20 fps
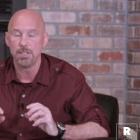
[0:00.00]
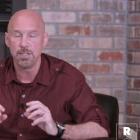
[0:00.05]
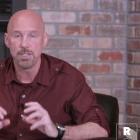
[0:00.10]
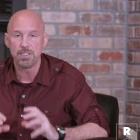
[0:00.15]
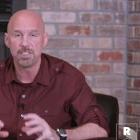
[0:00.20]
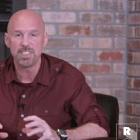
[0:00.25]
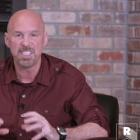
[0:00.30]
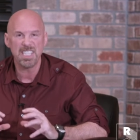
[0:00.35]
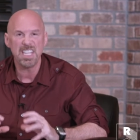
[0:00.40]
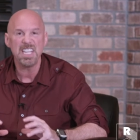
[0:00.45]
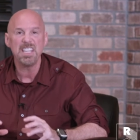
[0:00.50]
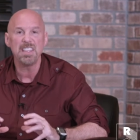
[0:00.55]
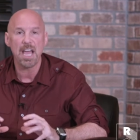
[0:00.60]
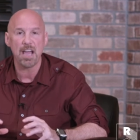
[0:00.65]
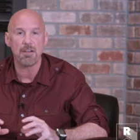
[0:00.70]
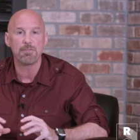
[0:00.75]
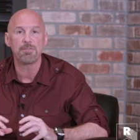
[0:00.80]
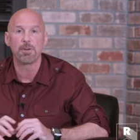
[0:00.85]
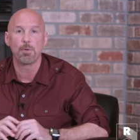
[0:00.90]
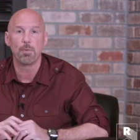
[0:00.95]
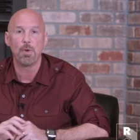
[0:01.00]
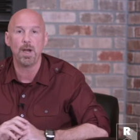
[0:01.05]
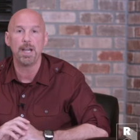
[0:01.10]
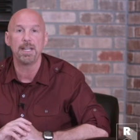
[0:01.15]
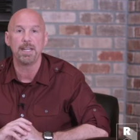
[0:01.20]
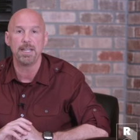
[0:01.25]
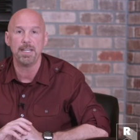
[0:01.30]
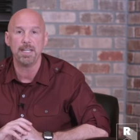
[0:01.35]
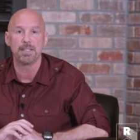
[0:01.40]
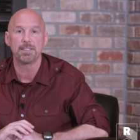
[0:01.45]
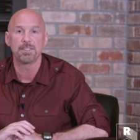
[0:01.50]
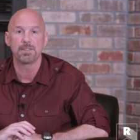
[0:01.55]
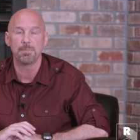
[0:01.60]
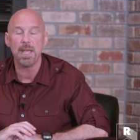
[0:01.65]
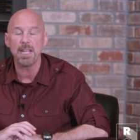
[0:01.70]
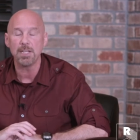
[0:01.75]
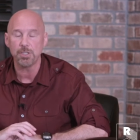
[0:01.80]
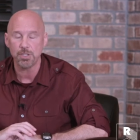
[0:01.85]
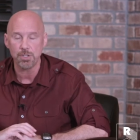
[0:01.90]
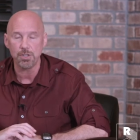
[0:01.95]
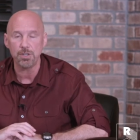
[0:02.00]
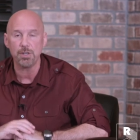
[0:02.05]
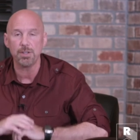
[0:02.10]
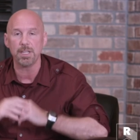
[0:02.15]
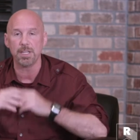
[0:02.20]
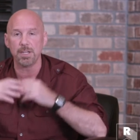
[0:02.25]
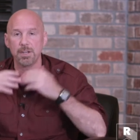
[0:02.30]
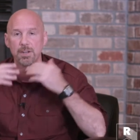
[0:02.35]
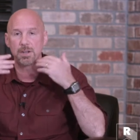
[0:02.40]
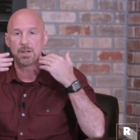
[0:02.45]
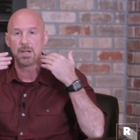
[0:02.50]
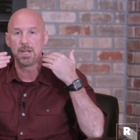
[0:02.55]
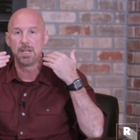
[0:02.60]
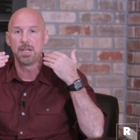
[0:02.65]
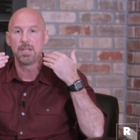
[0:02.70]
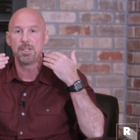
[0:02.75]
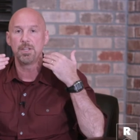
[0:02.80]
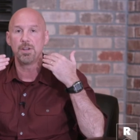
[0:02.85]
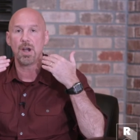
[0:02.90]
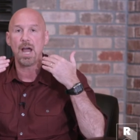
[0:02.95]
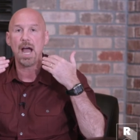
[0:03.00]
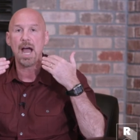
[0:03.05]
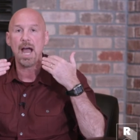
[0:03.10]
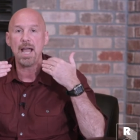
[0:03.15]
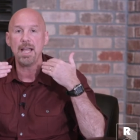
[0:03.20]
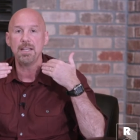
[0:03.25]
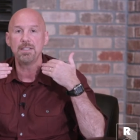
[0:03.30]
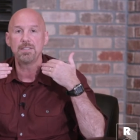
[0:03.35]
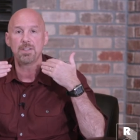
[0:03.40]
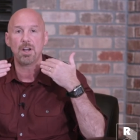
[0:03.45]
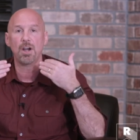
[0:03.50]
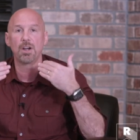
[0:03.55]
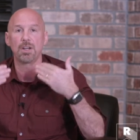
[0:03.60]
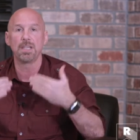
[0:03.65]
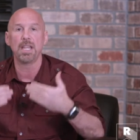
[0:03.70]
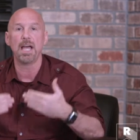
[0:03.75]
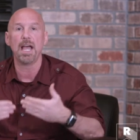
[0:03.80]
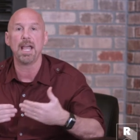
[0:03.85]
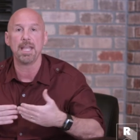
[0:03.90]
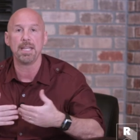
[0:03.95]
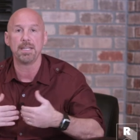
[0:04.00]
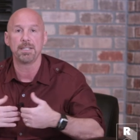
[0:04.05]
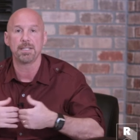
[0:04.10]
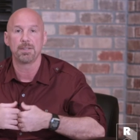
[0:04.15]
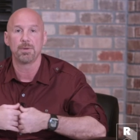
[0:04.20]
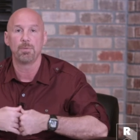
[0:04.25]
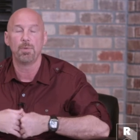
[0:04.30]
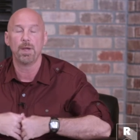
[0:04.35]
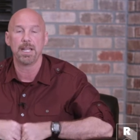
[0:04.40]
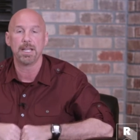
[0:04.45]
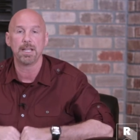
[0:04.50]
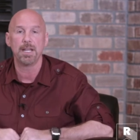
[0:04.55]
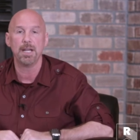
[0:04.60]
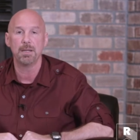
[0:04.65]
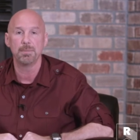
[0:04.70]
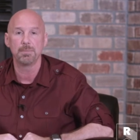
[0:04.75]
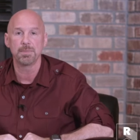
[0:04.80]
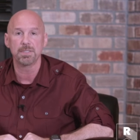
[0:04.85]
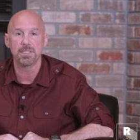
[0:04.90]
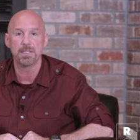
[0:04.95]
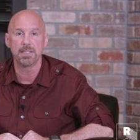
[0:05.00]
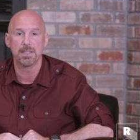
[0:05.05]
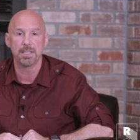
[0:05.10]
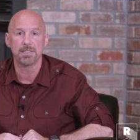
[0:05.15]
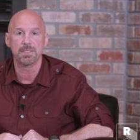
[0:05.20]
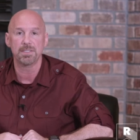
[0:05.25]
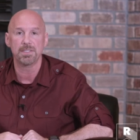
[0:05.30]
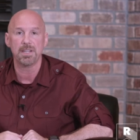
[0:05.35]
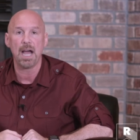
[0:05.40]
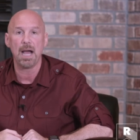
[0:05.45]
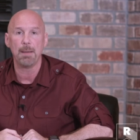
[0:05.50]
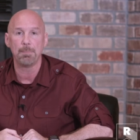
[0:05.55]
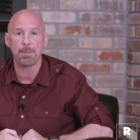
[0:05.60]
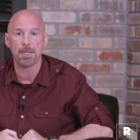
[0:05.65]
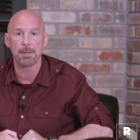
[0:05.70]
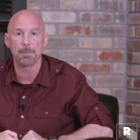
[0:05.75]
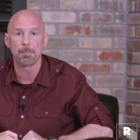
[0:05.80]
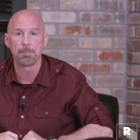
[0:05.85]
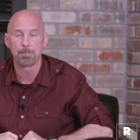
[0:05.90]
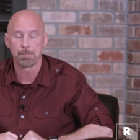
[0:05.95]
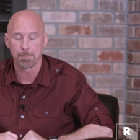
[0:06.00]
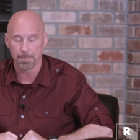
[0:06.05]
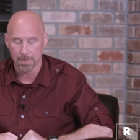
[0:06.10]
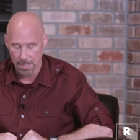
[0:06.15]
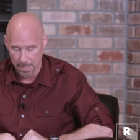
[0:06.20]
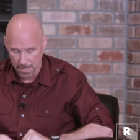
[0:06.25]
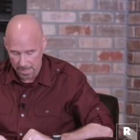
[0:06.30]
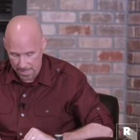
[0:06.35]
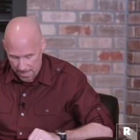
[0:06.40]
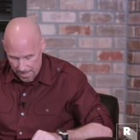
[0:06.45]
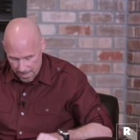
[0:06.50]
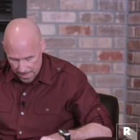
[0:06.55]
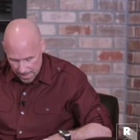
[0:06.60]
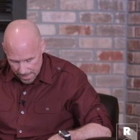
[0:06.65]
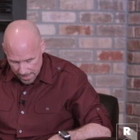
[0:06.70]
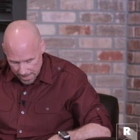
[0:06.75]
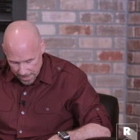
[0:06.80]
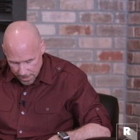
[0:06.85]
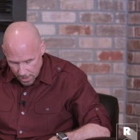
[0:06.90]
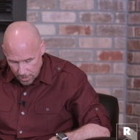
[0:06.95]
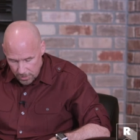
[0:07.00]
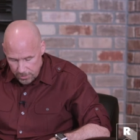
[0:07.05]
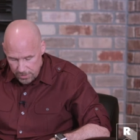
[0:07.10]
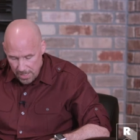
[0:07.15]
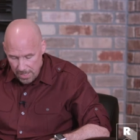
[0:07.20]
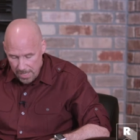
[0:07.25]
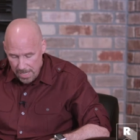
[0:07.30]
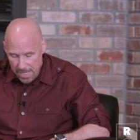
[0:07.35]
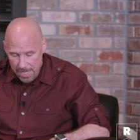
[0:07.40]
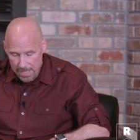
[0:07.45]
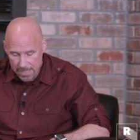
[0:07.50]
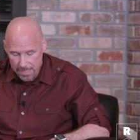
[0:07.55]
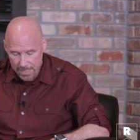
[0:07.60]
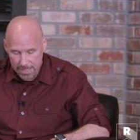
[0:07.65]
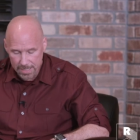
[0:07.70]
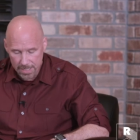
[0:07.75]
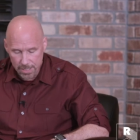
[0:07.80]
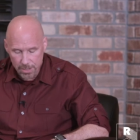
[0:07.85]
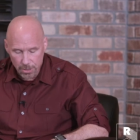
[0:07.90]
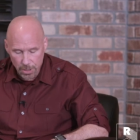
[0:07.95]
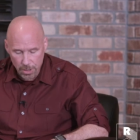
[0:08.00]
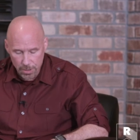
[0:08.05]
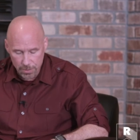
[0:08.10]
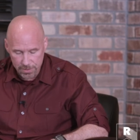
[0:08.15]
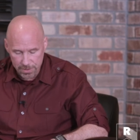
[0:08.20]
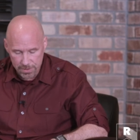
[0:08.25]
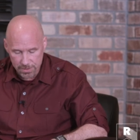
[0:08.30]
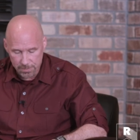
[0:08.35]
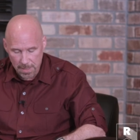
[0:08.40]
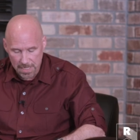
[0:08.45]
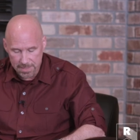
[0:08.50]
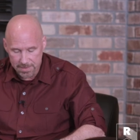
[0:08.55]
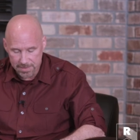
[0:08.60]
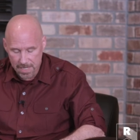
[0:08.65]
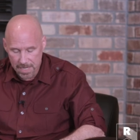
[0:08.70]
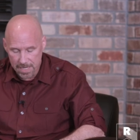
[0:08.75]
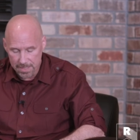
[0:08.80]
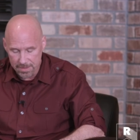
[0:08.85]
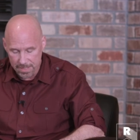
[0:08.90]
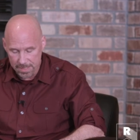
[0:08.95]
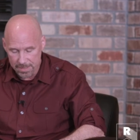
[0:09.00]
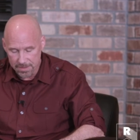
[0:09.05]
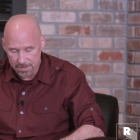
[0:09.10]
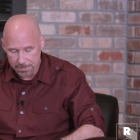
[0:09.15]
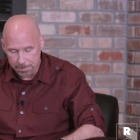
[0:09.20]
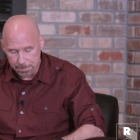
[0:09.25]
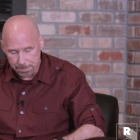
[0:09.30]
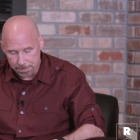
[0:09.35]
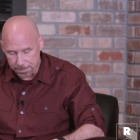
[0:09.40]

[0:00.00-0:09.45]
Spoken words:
See that for what it is. Make sure that your eyes are light when it comes to this topic. He goes ahead and he closes by saying this.